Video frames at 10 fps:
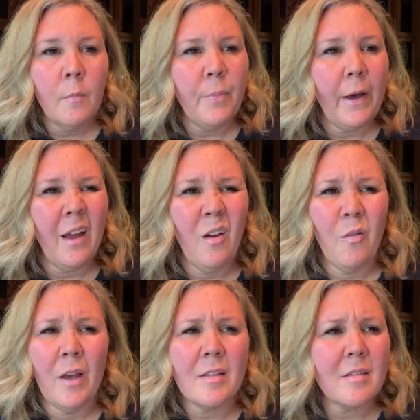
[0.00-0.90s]
but
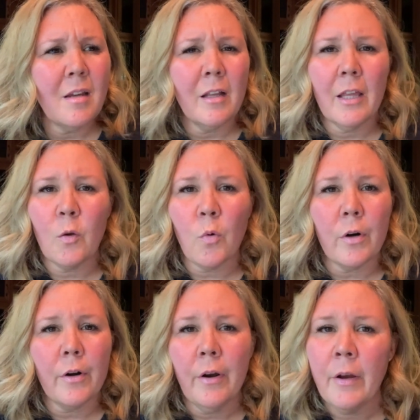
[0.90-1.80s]
it's not like
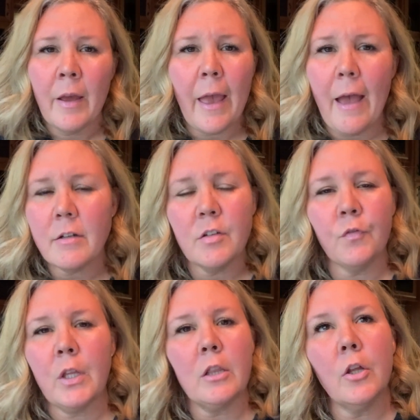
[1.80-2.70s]
we're
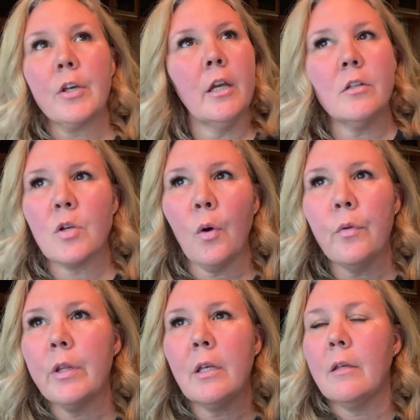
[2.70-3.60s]
actively looking to
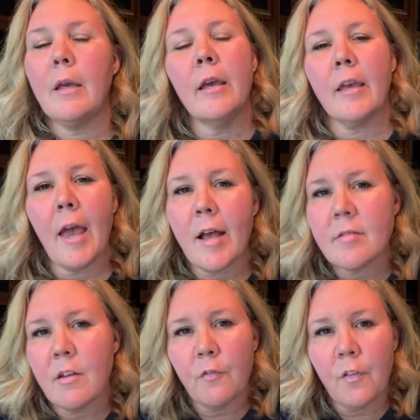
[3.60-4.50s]
only get
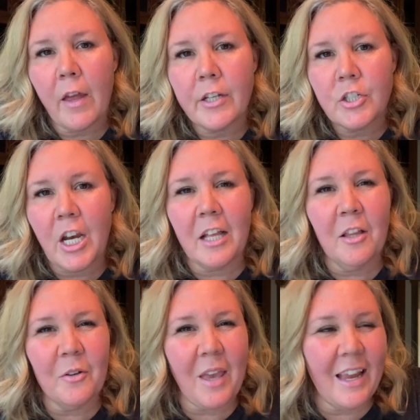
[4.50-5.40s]
gas at Flying J
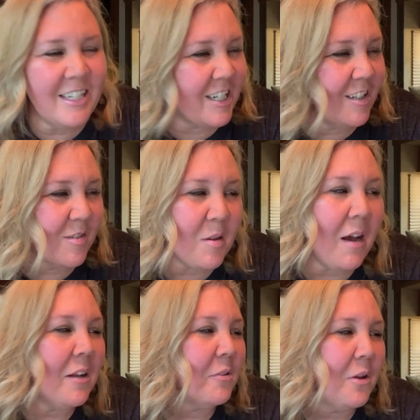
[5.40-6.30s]
locations, so
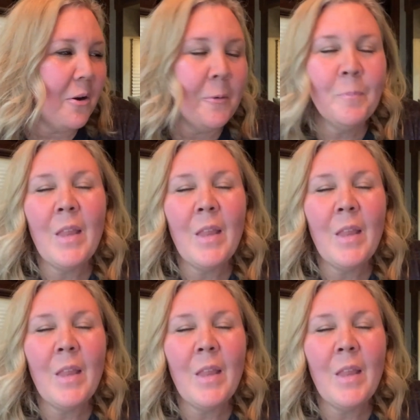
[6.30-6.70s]
I don't know.